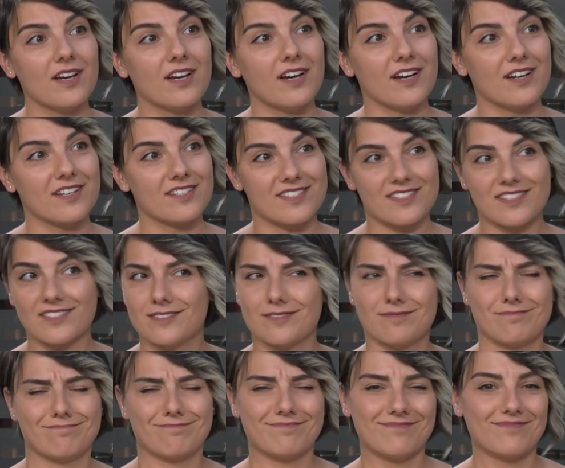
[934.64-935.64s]
uh,
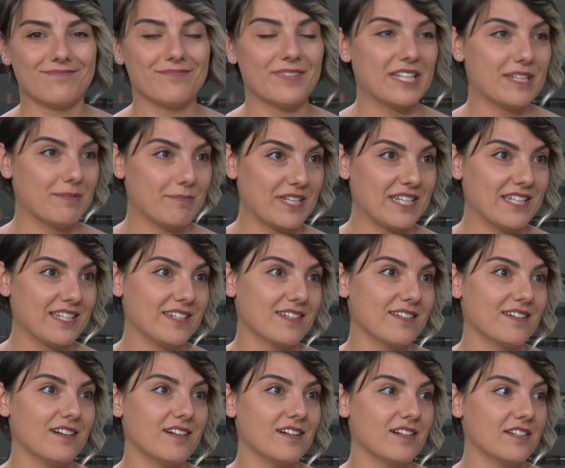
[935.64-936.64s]
still many
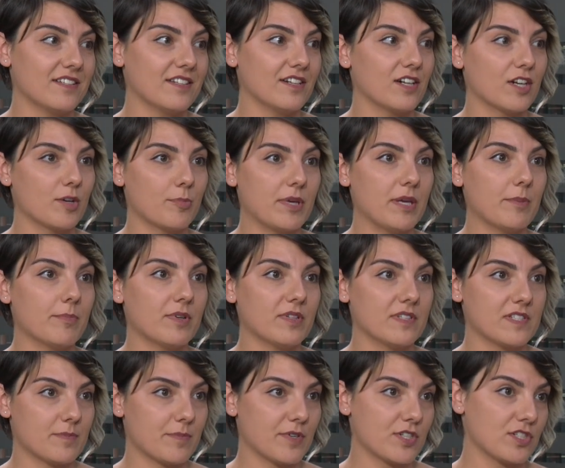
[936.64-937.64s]
many uh, young people
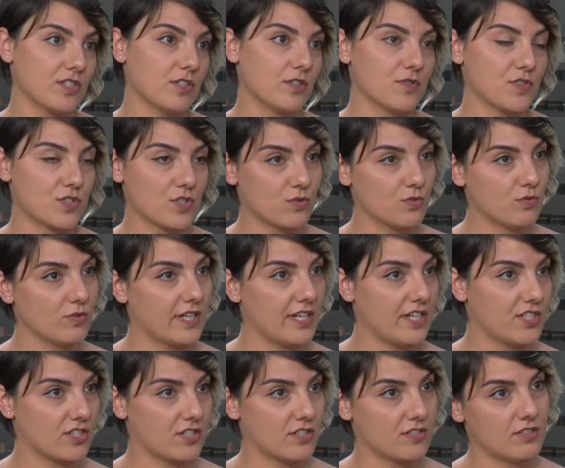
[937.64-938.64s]
especially of school
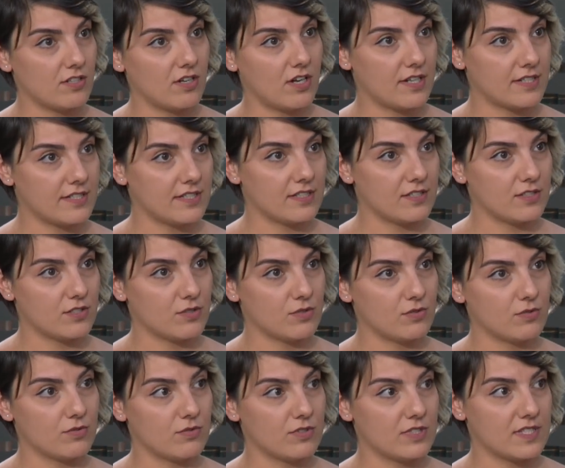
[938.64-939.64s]
age are not
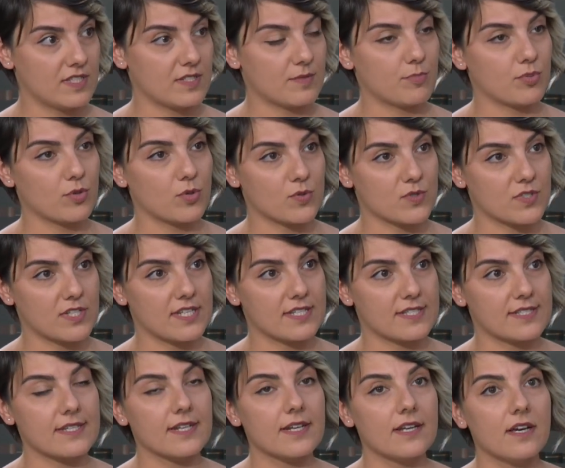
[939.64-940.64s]
into this
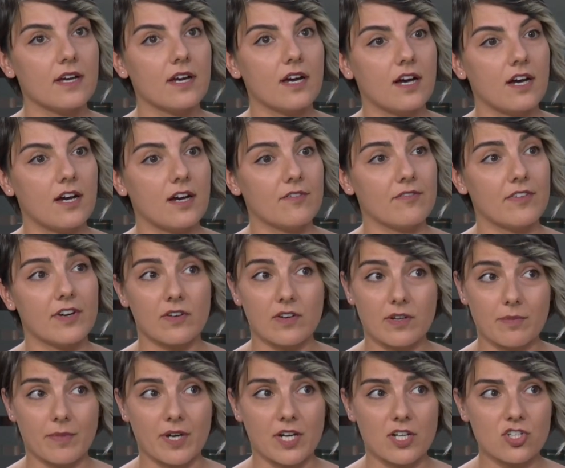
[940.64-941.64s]
process uh,
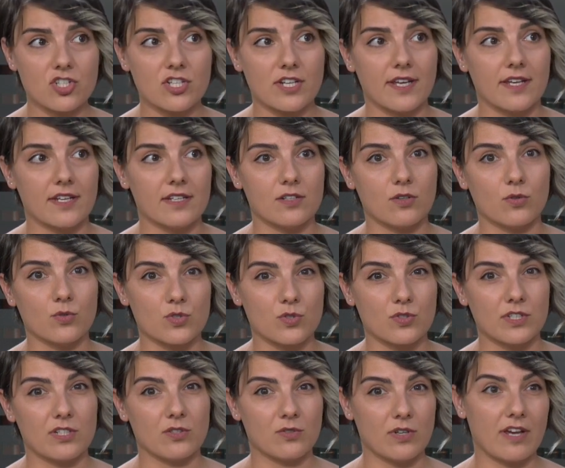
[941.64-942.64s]
very much and also
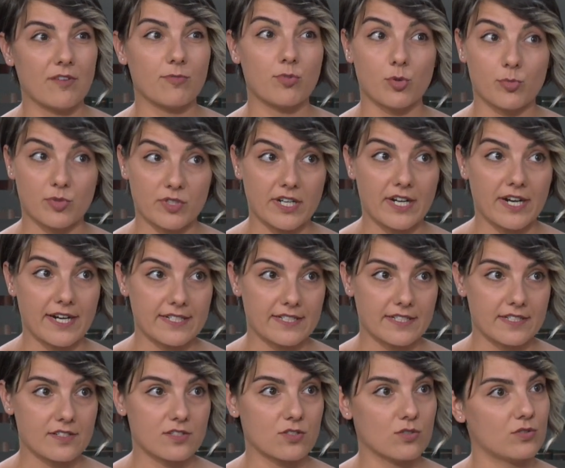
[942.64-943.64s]
they don't have proper
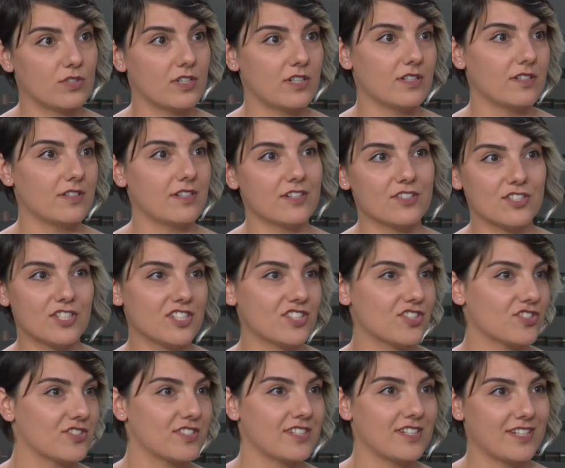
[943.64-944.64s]
guidance so they their
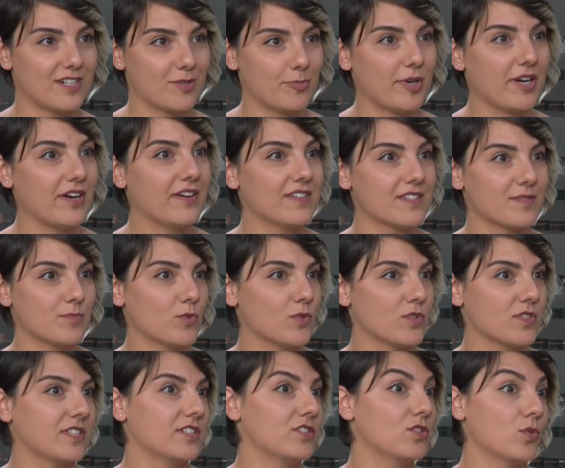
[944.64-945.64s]
teachers and their parents
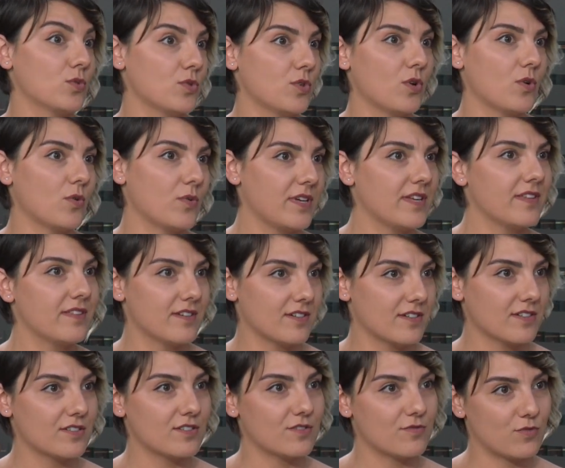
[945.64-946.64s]
mostly don't know
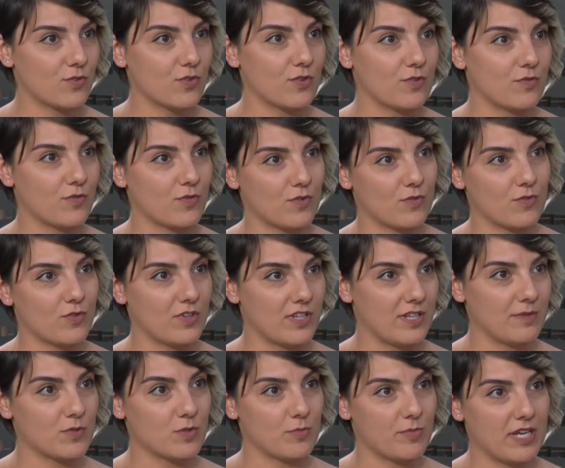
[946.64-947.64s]
either for, for, for
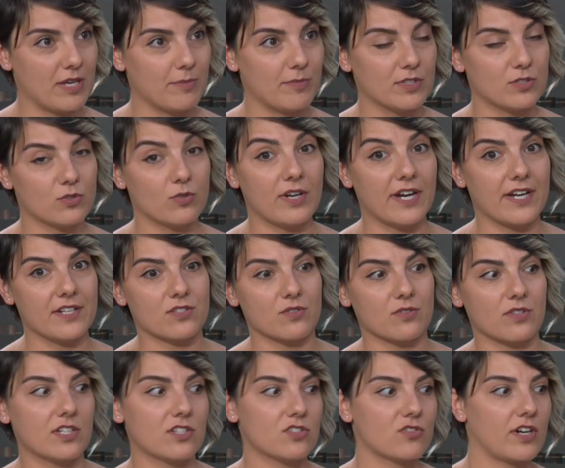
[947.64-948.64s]
them to be able to guide
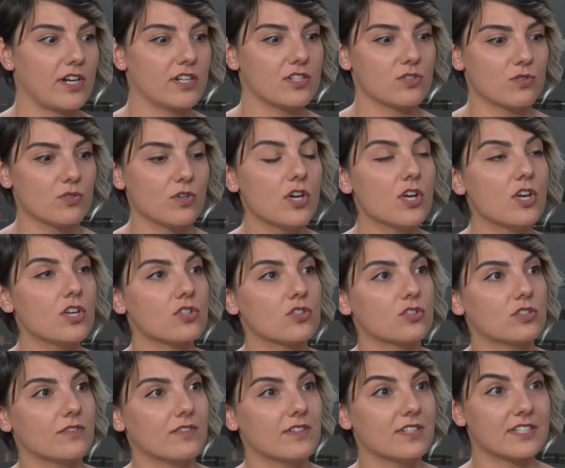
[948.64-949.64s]
so they try to
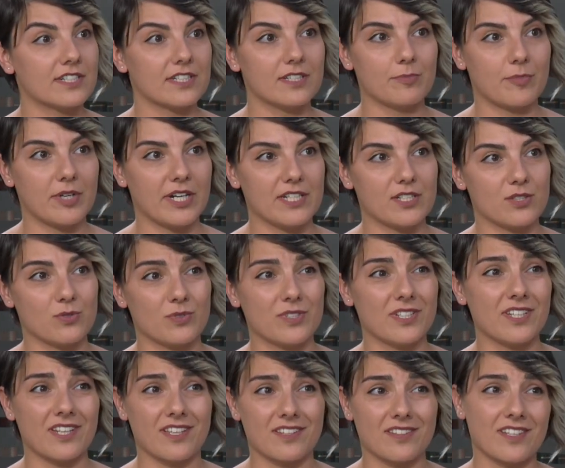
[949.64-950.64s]
sort of learn by
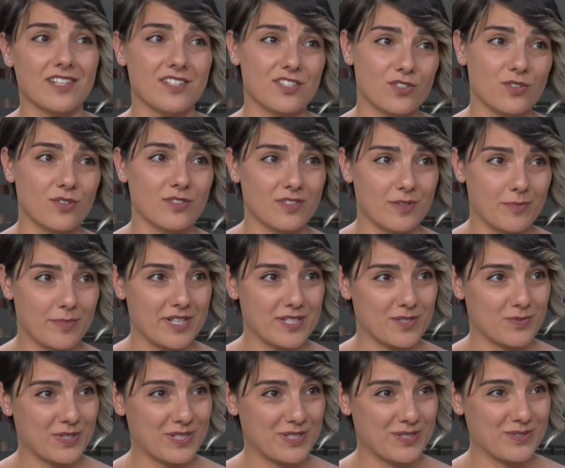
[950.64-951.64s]
doing and that's not the
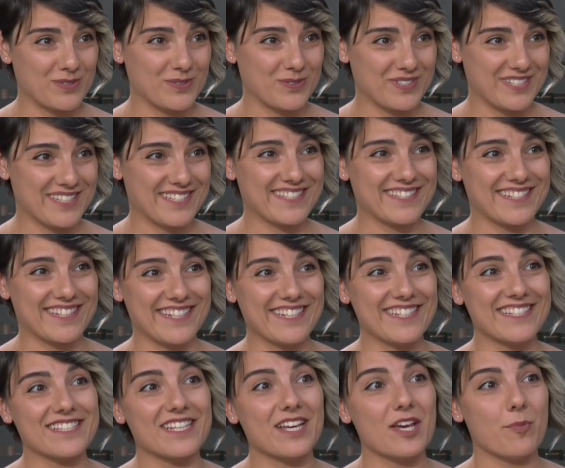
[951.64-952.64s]
best way to do these
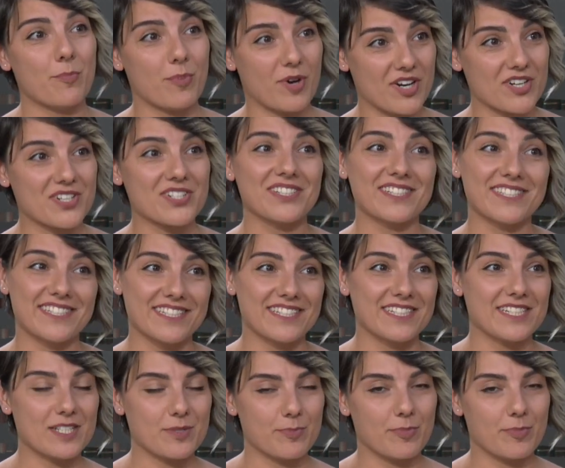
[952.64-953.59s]
things partially it is